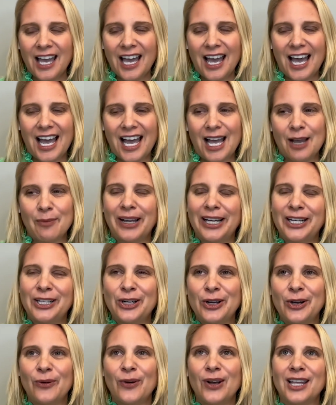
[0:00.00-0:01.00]
I
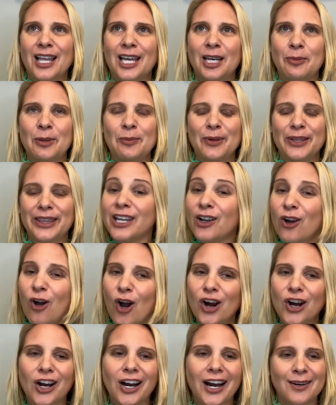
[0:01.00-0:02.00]
know a lot of people think
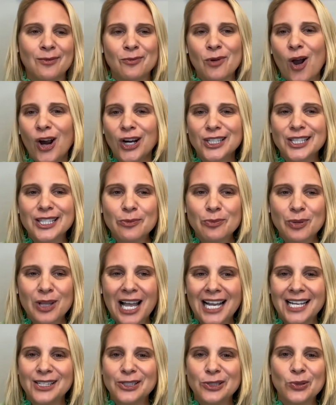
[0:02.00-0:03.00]
art and art
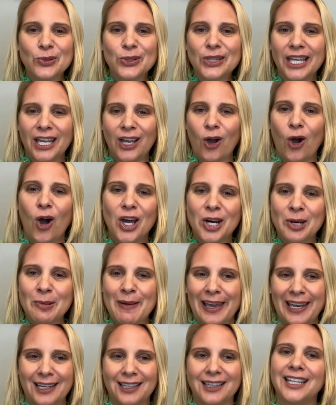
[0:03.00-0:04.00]
supplies, so they
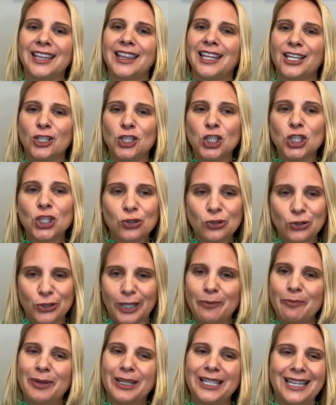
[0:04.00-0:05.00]
automatically think
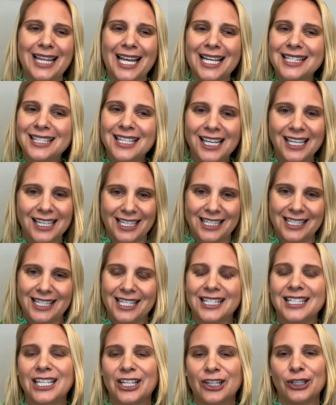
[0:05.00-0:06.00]
children, but that's not
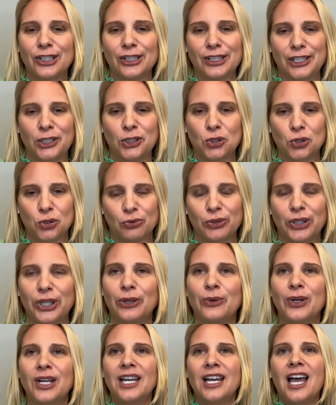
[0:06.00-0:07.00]
necessarily
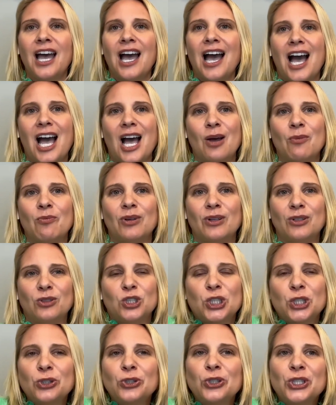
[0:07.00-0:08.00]
true.
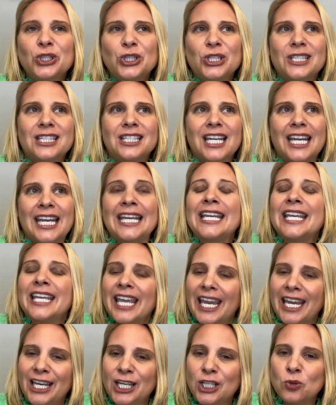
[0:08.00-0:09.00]
Children just
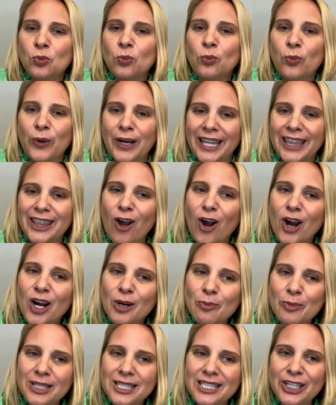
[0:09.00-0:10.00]
engage with
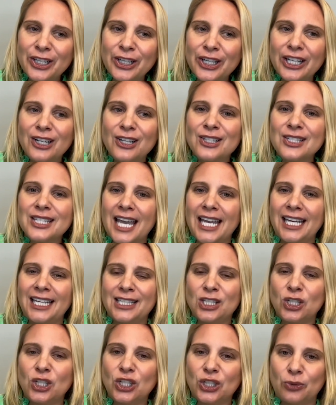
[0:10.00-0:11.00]
art materials, and
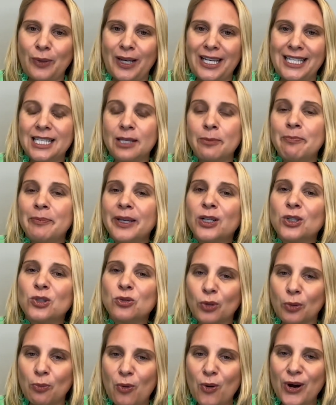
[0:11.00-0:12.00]
it's a good way to
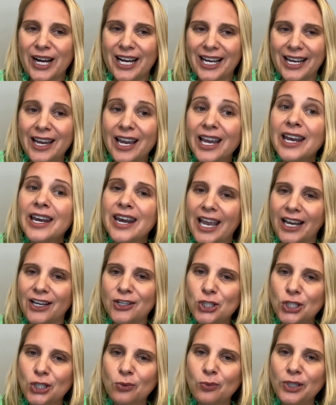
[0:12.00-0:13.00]
build rapport and
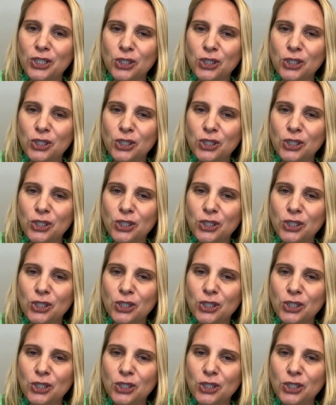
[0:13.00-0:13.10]
connection with